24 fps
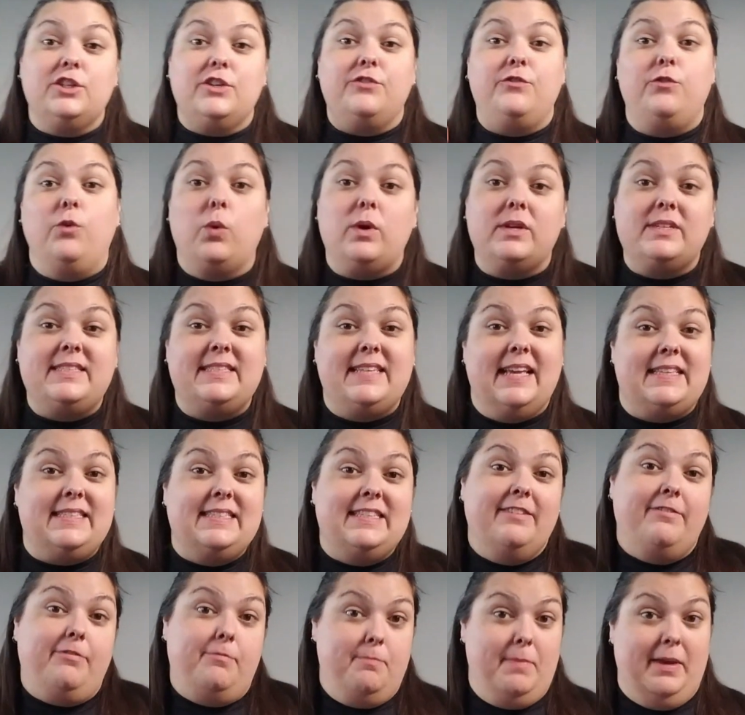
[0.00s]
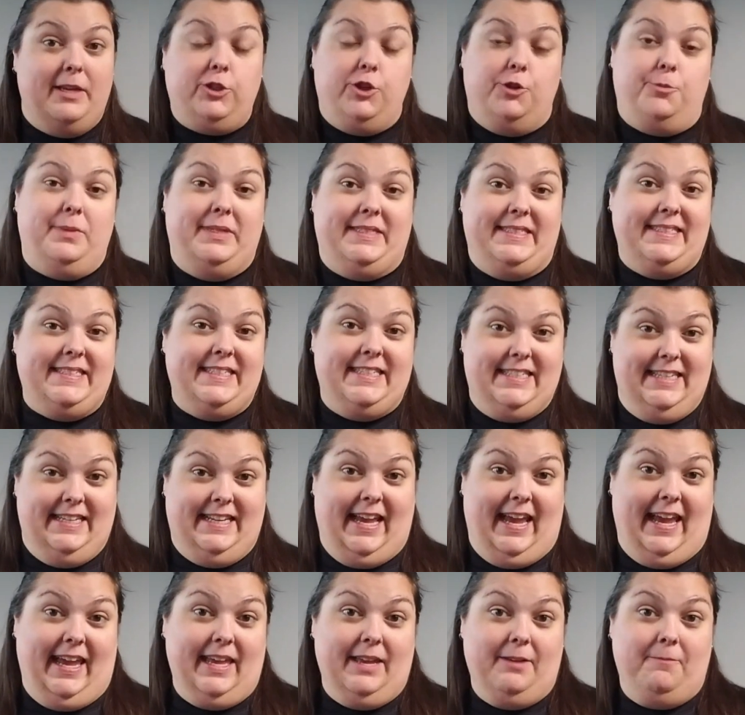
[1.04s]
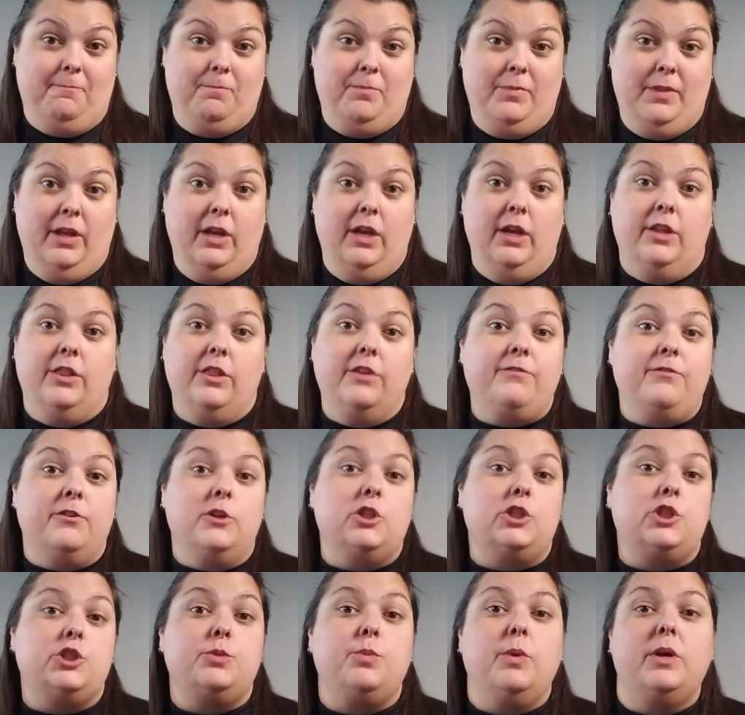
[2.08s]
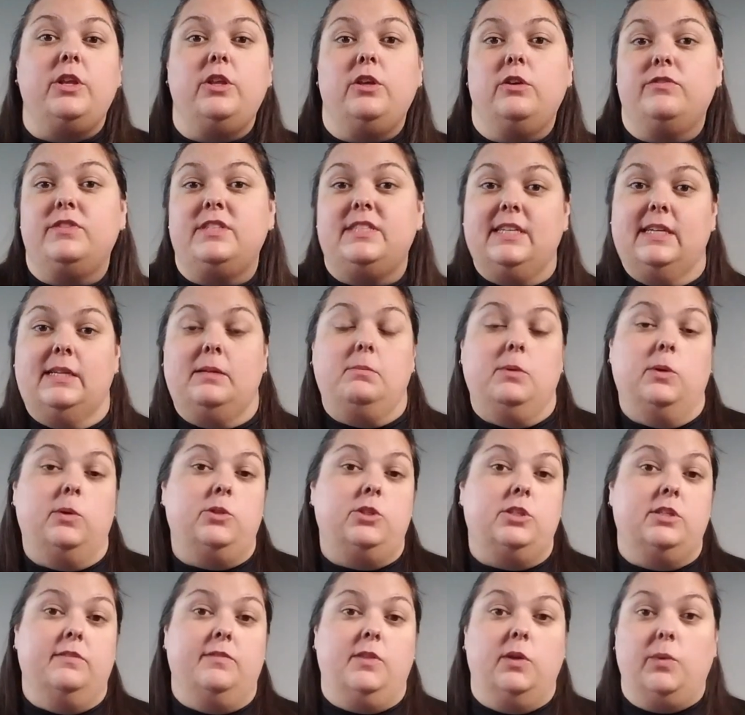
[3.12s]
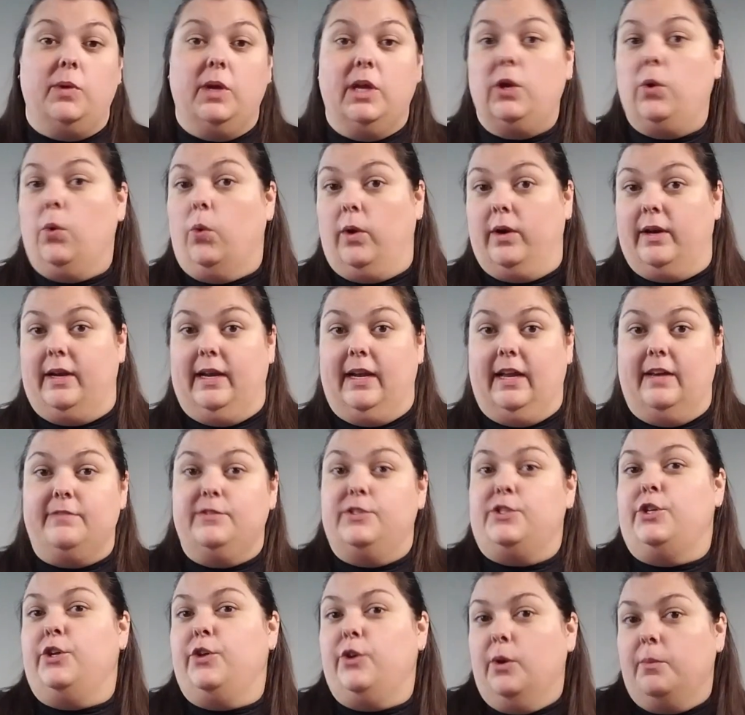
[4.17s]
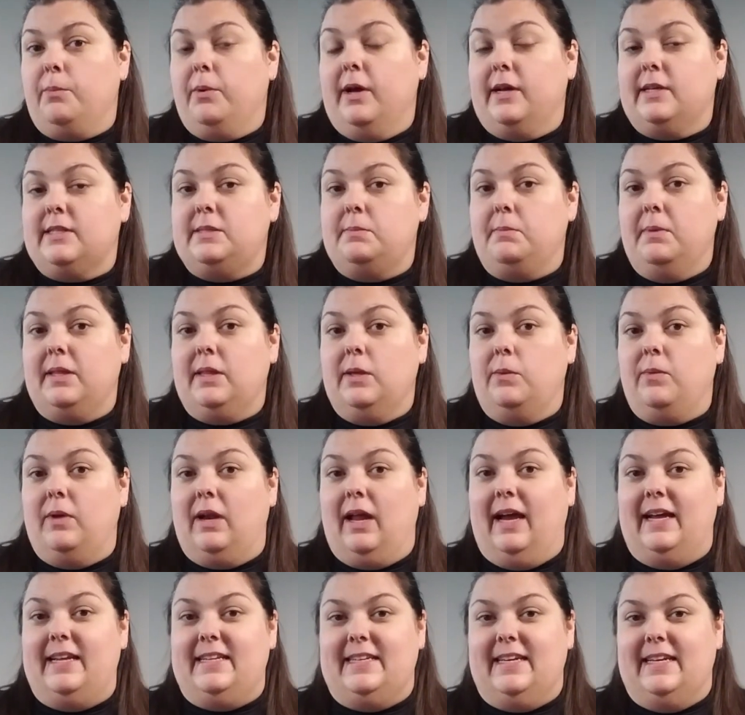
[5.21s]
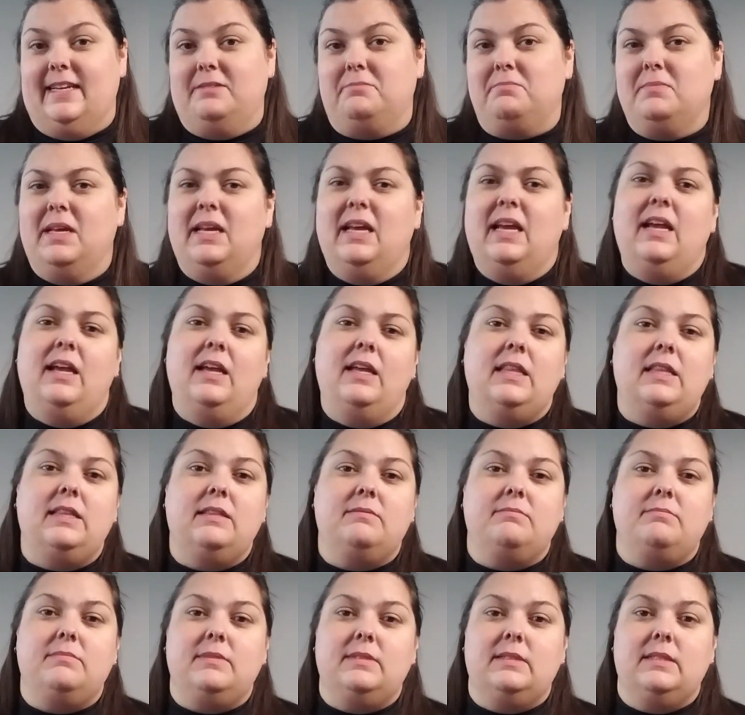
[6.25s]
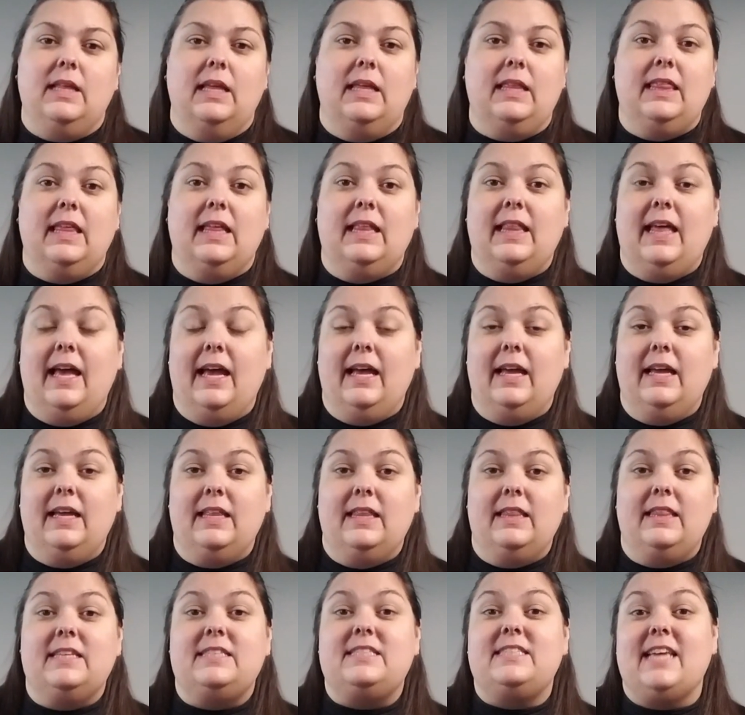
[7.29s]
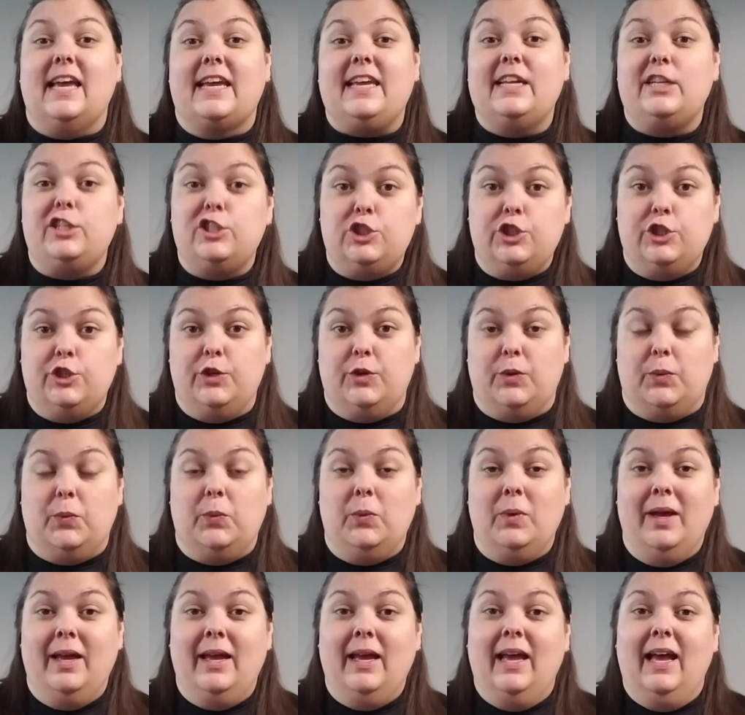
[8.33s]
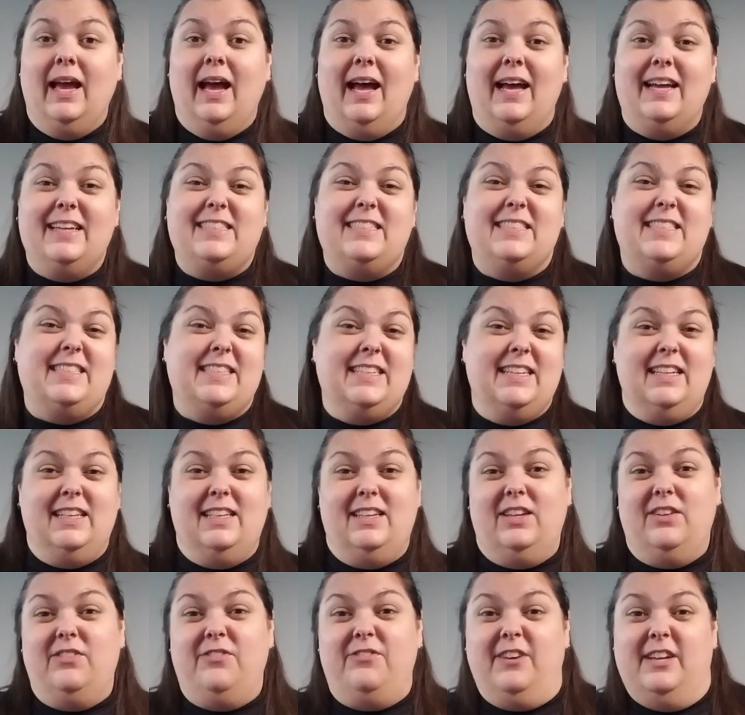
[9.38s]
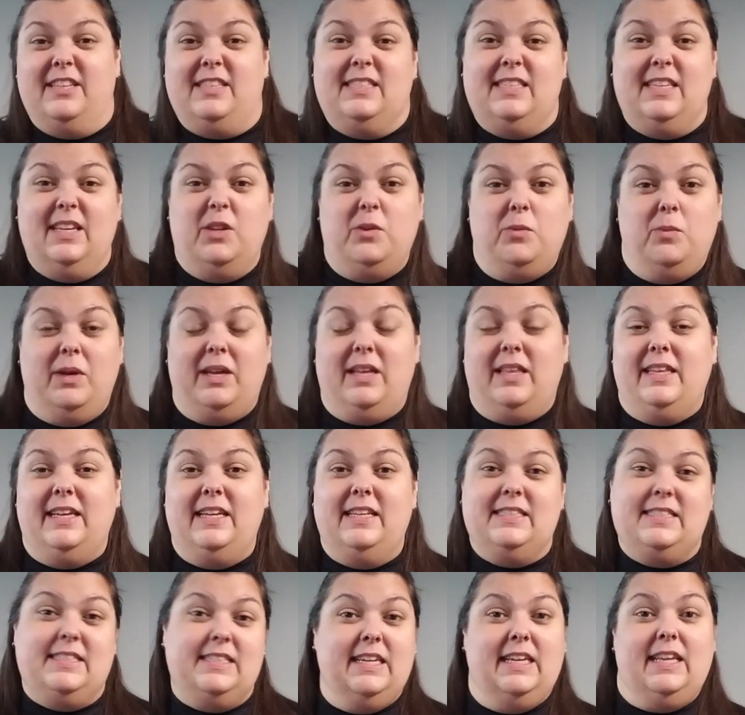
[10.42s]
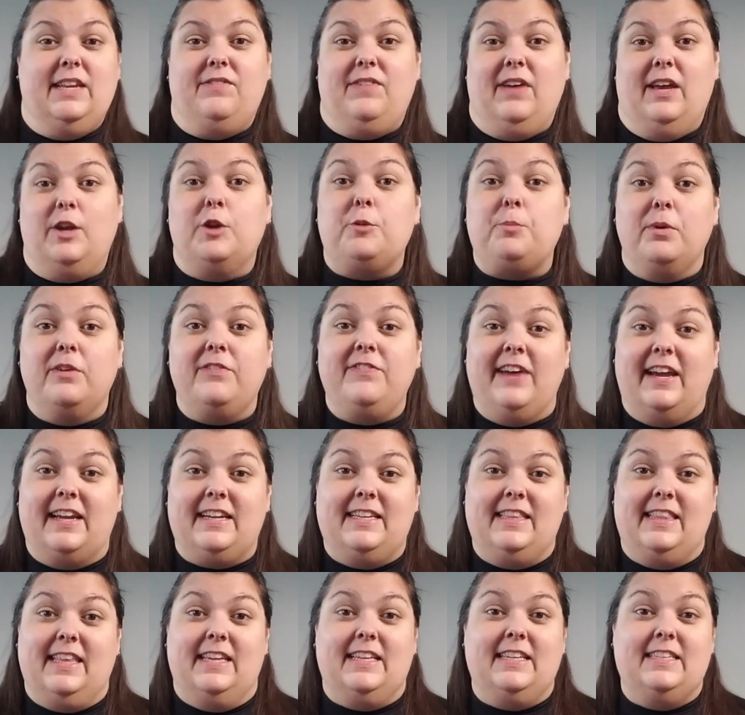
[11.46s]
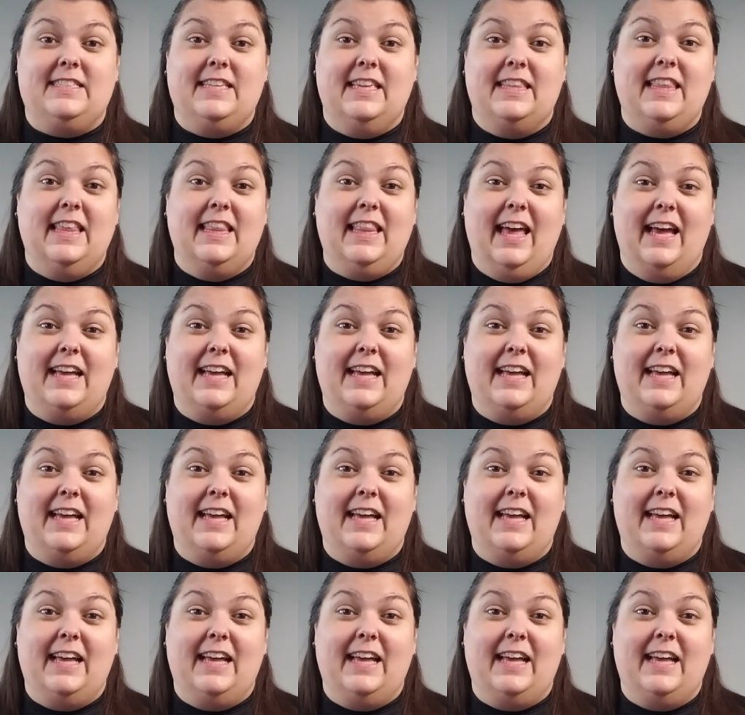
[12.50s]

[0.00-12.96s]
I took 4 sets of measurements today. The first one you've seen most of the recording of, so you know approximately what I did. The second 2, I just did a little futzing, wiggling, seeing if I could perfect things.